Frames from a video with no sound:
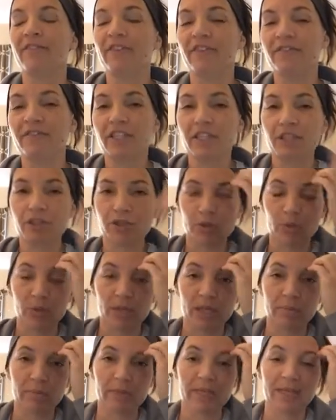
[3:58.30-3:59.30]
fifteen or
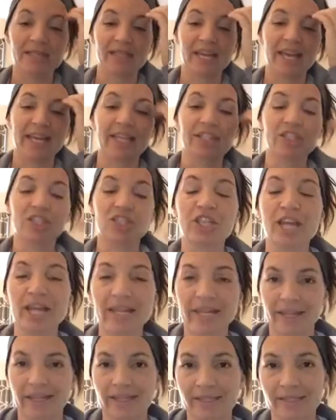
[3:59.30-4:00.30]
twenty minutes, I can
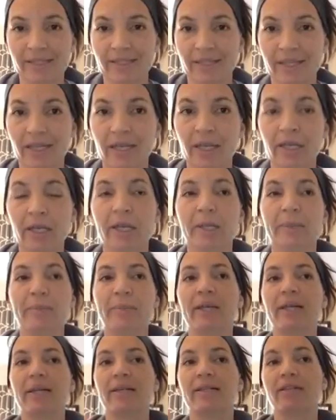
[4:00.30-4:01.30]
check it,
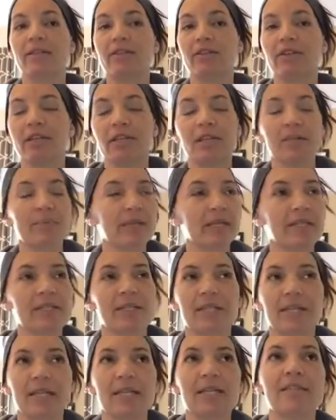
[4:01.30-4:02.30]
because there because
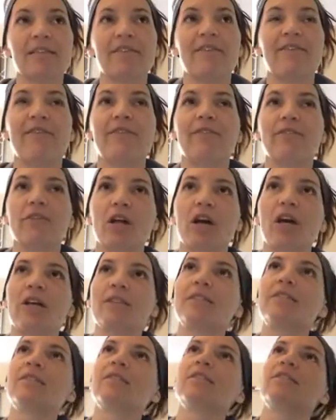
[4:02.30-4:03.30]
it is a
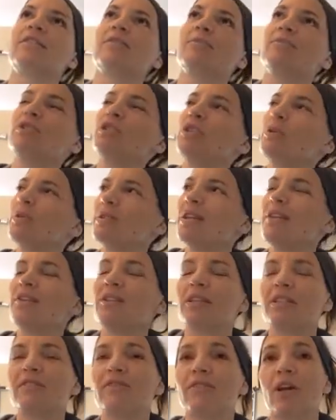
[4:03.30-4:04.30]
flawed system too. It's not
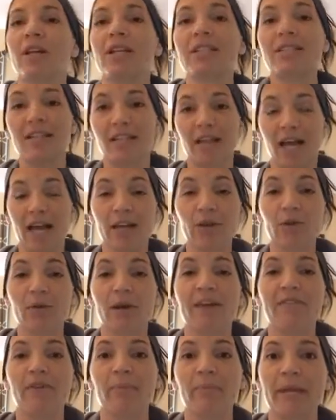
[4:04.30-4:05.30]
that it's flawed, it's that I
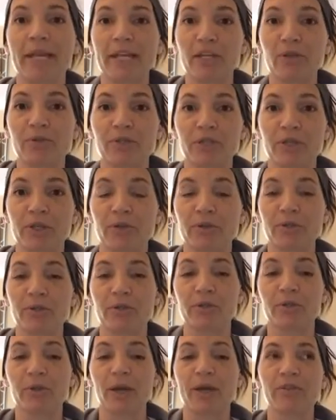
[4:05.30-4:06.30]
don't have a manual to go
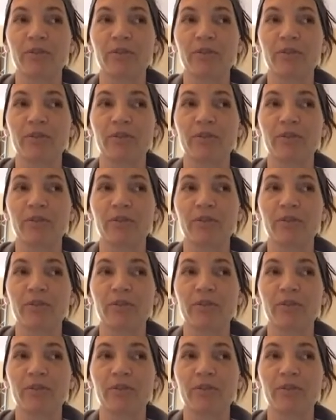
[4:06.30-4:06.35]
to, so